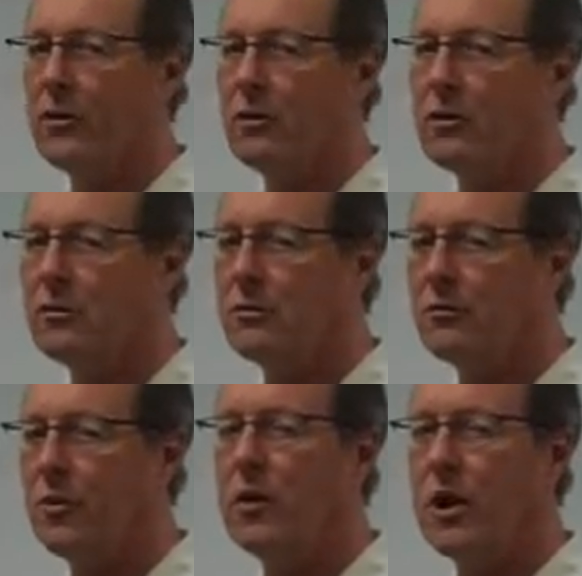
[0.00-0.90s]
the
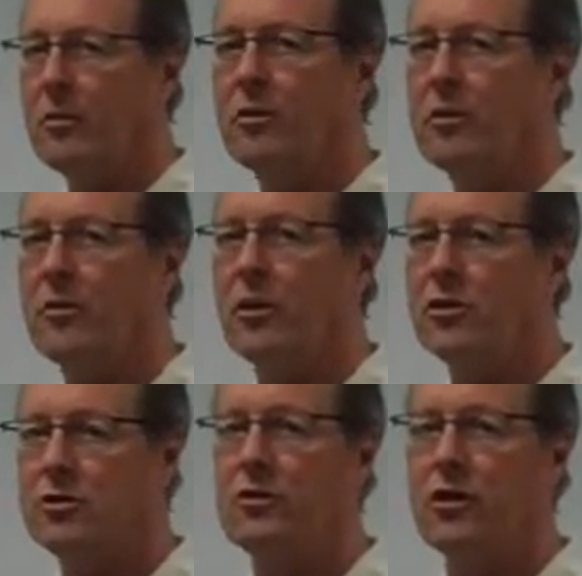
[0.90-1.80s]
vocab that we've done
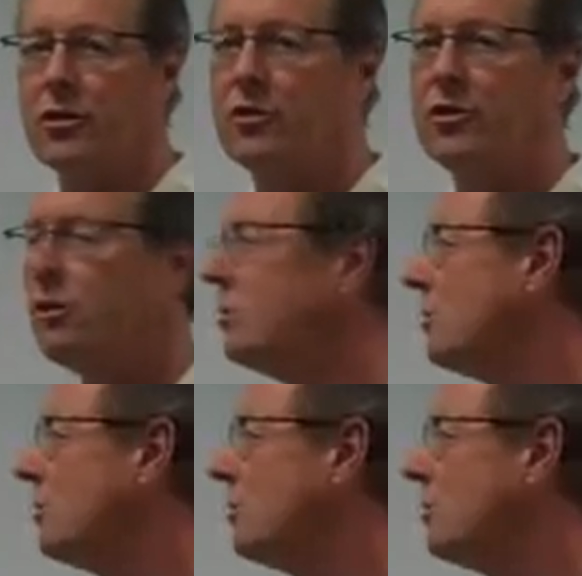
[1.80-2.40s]
so far this year.